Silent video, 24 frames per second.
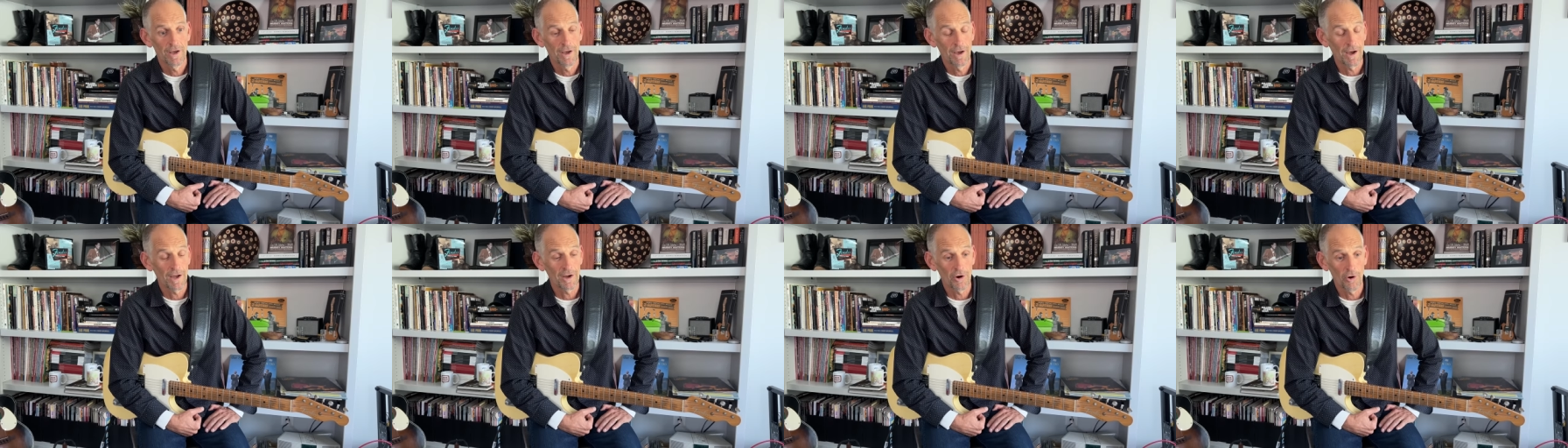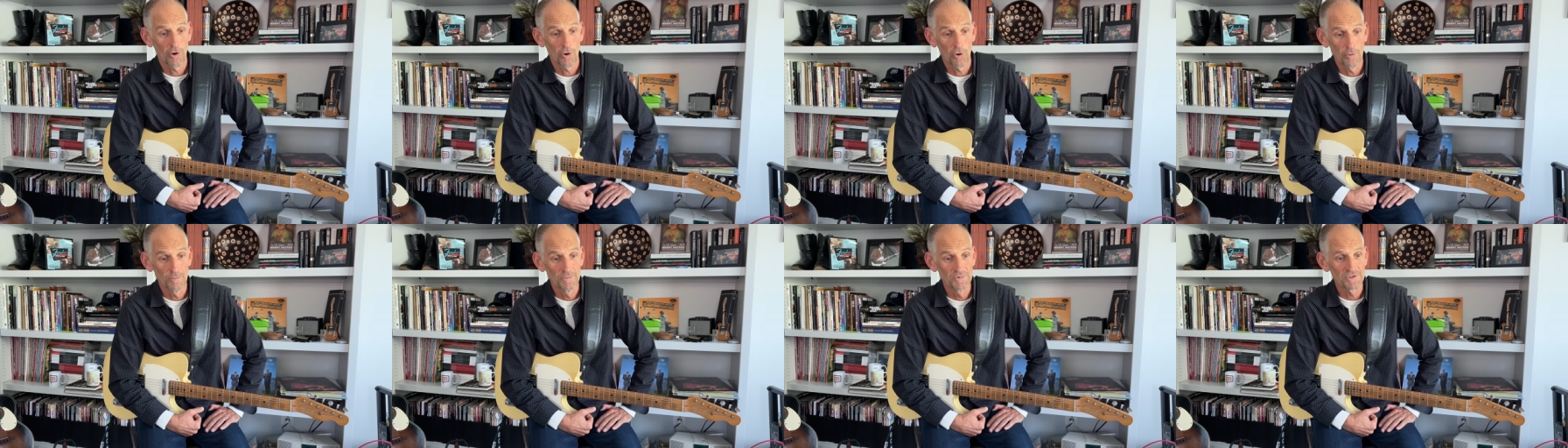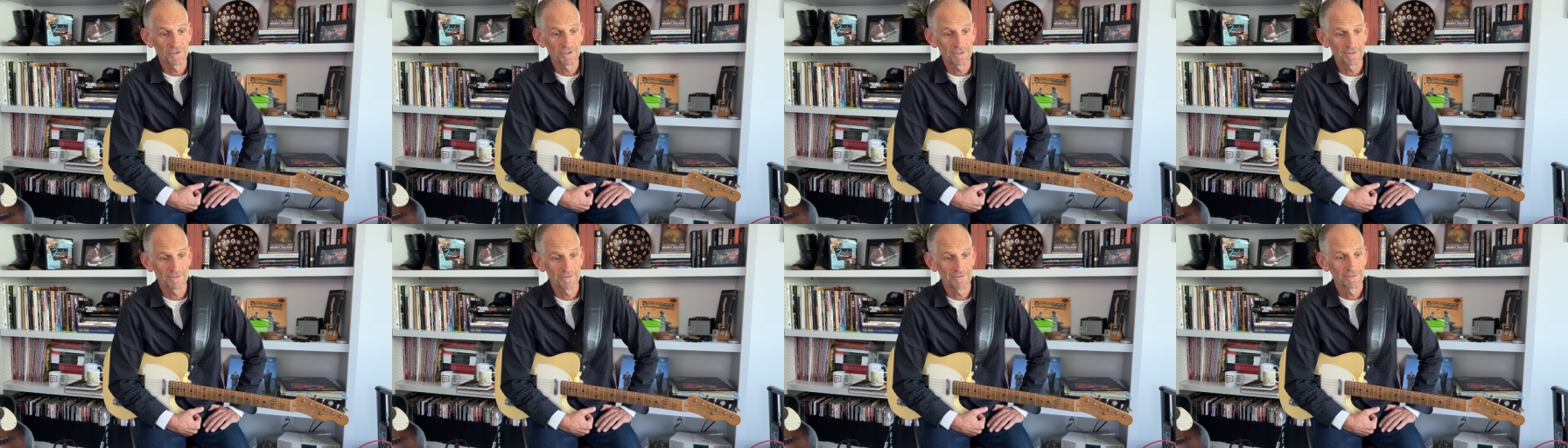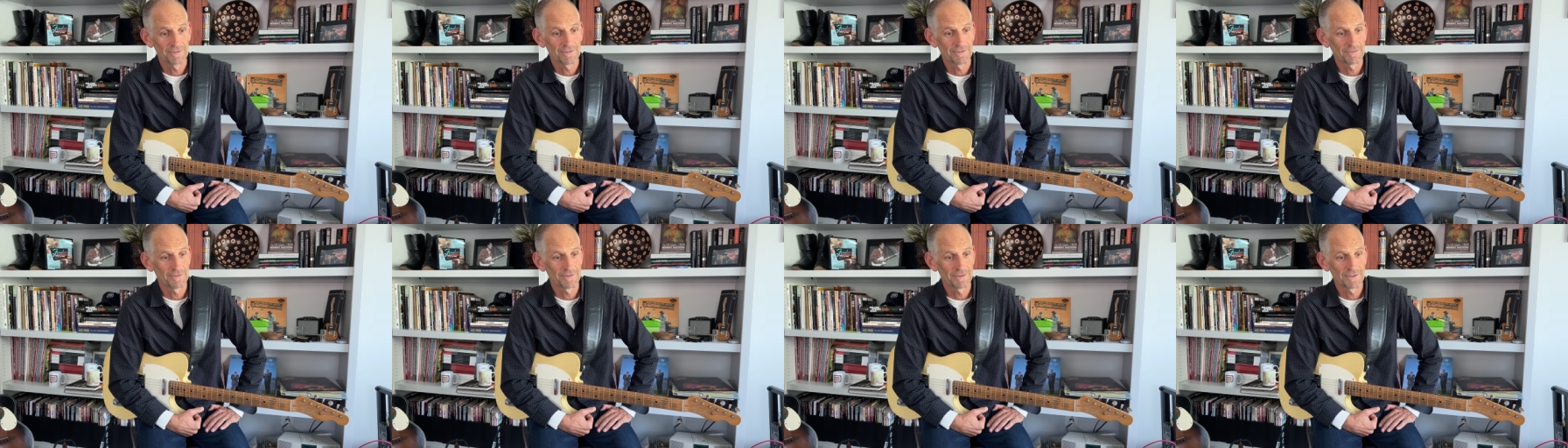I, I hope she
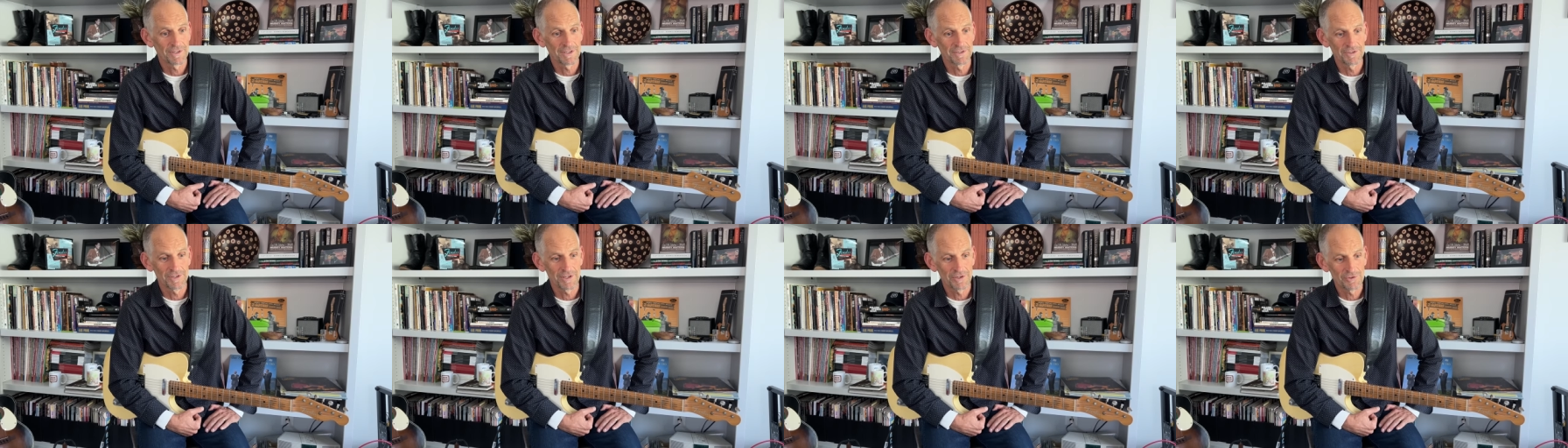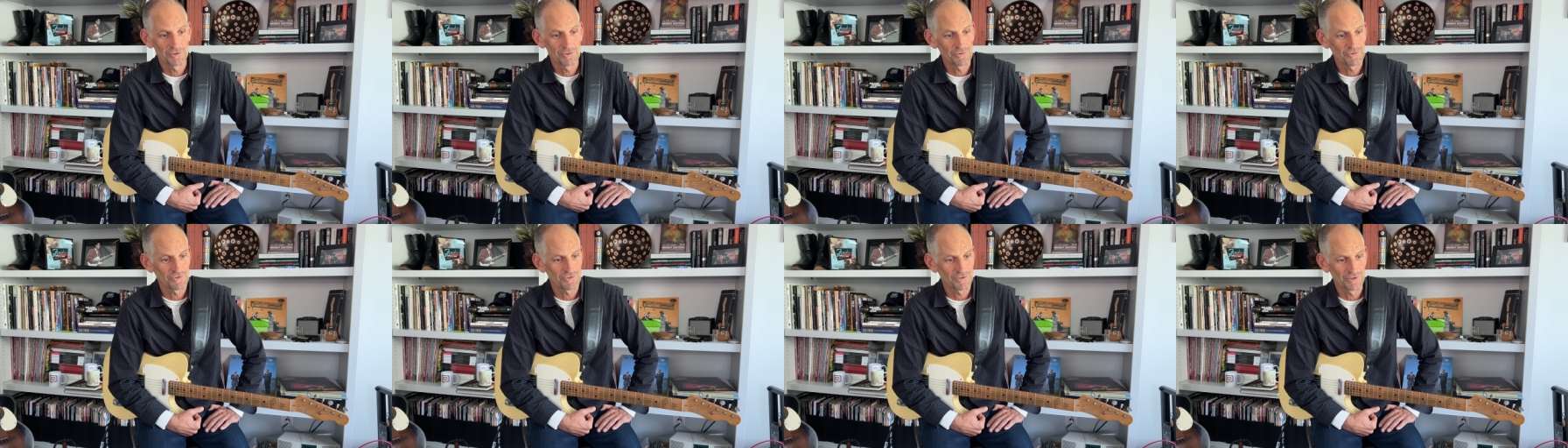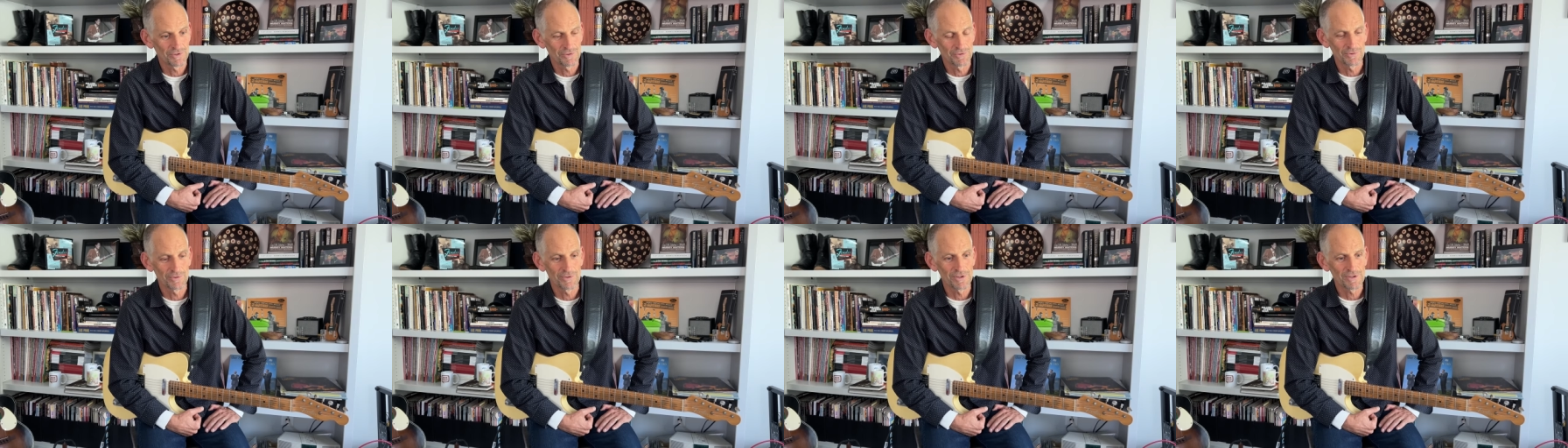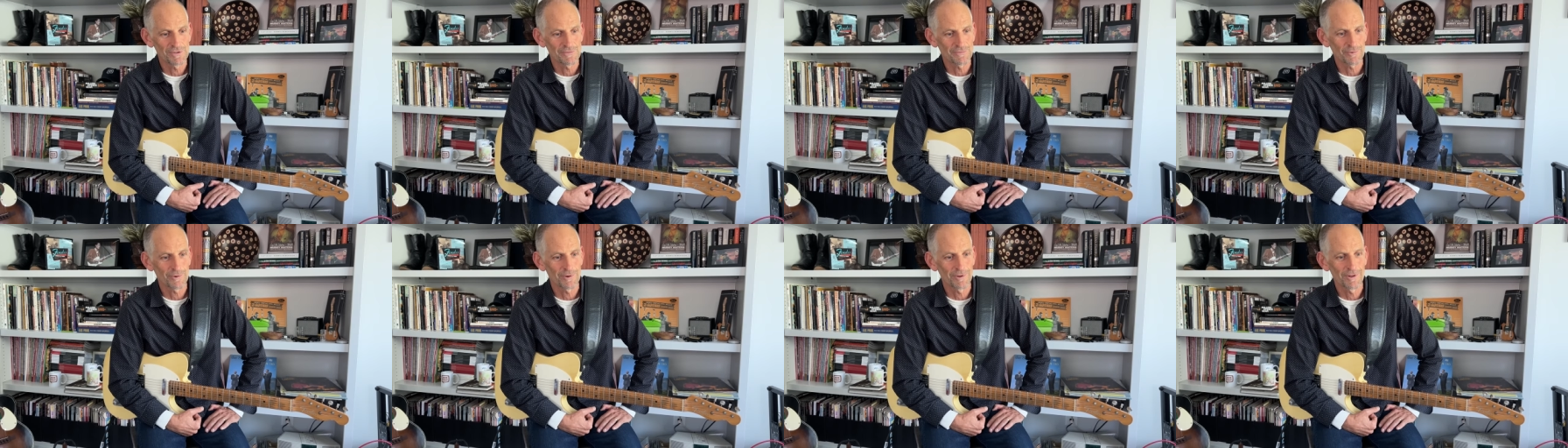continues to do this
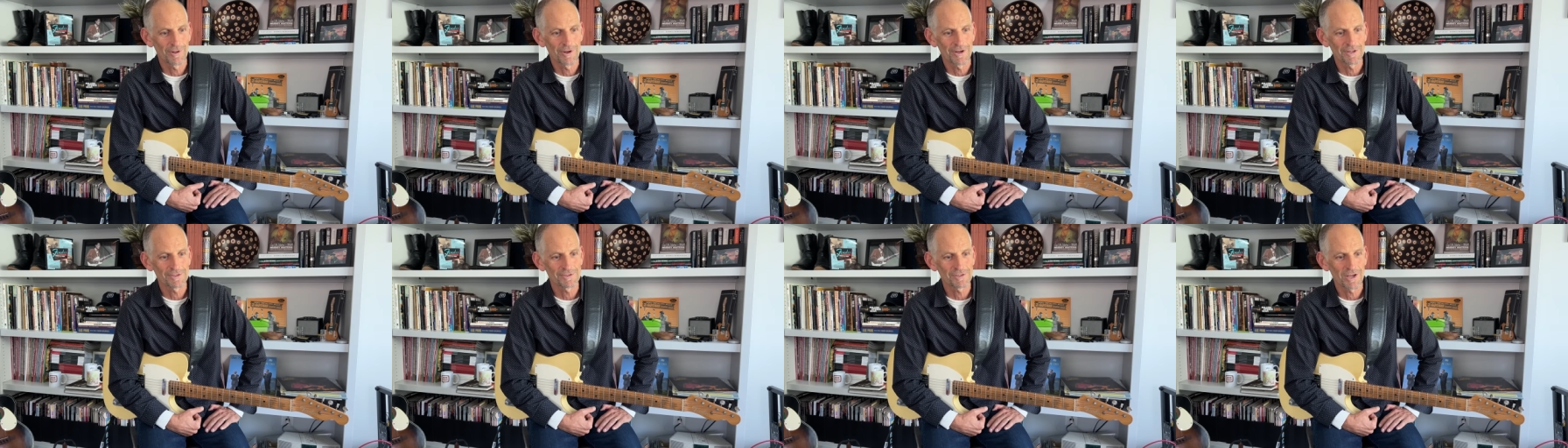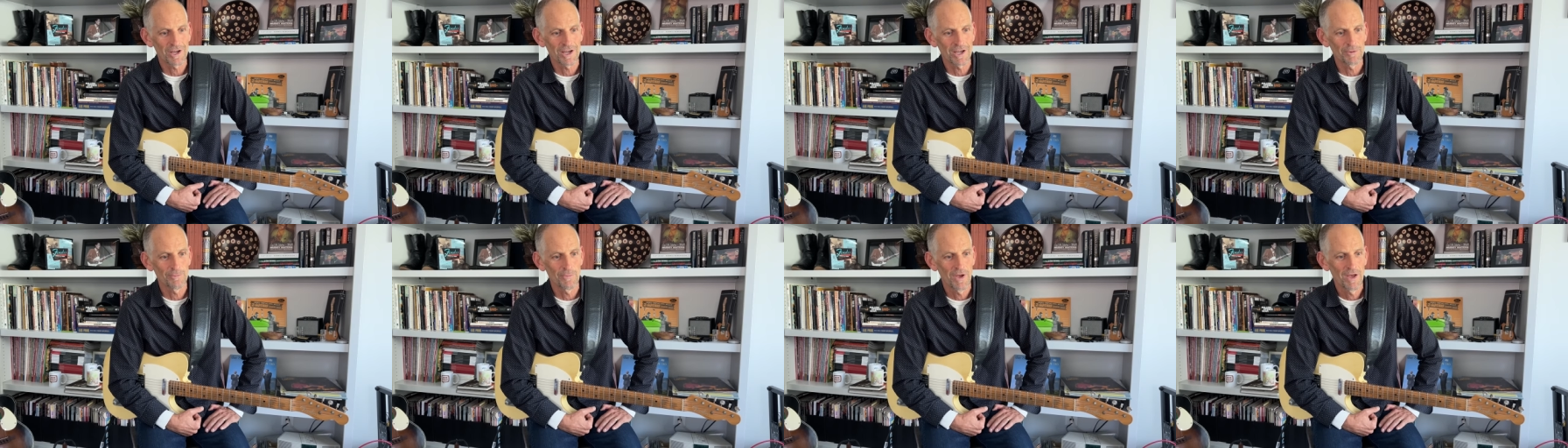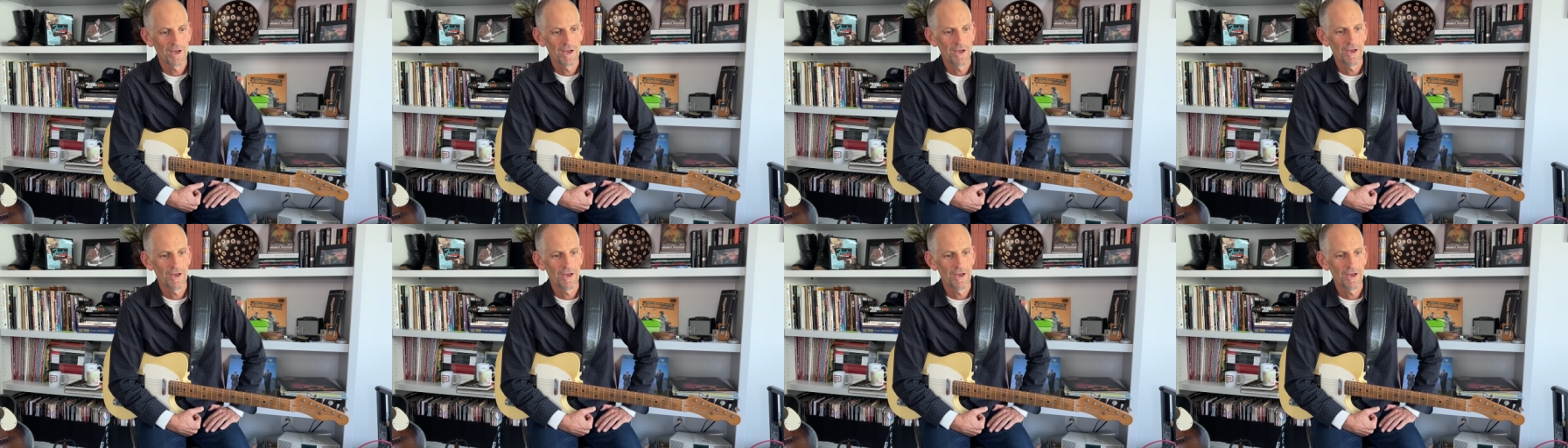for a long time.